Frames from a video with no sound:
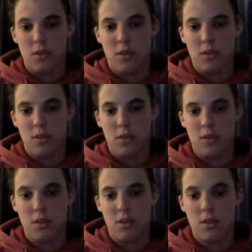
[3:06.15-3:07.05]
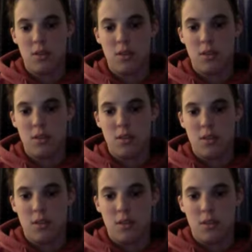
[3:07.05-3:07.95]

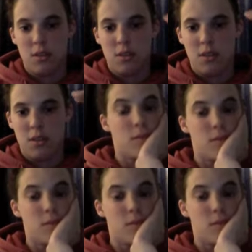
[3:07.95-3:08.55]
(silence)